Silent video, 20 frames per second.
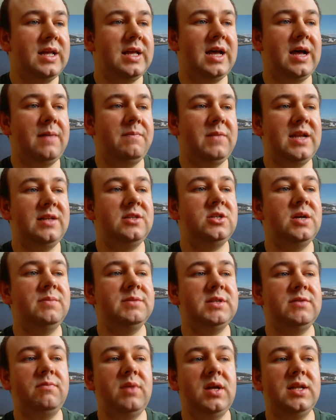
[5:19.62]
Um, in
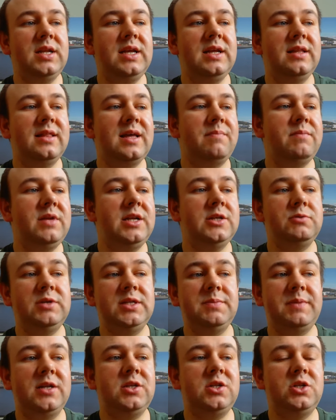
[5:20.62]
terms of money, that means
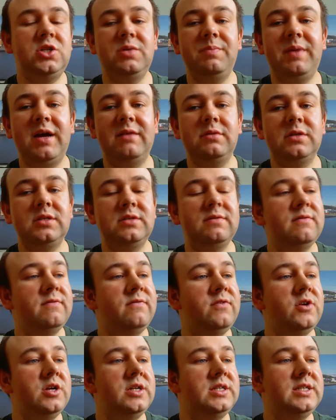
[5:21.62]
we spent two pounds
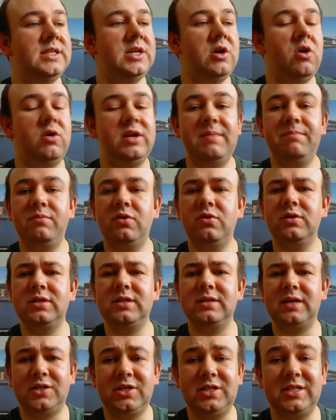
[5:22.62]
thirty on
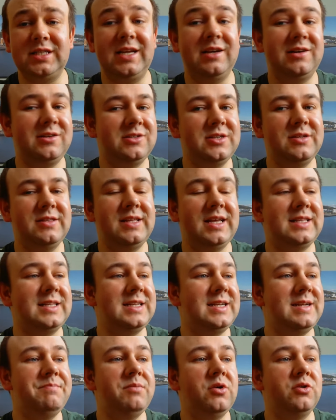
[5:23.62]
import. I should say also that
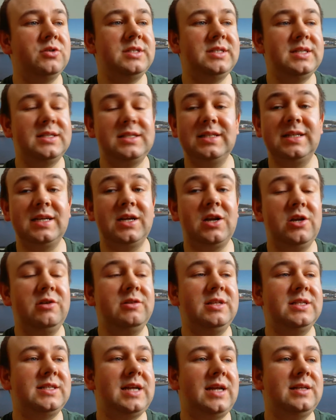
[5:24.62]
the import doesn't
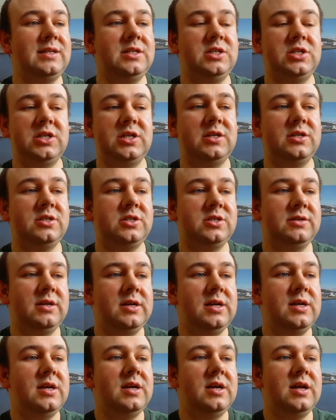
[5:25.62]
include the standing charge,
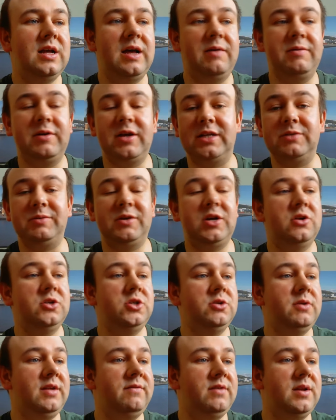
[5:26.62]
um, as we
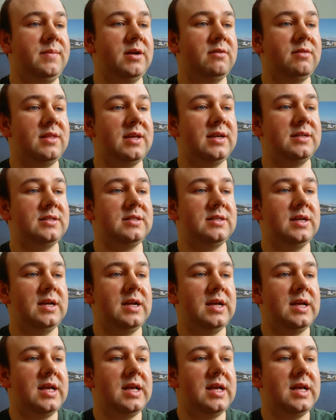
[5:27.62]
can't do anything about that.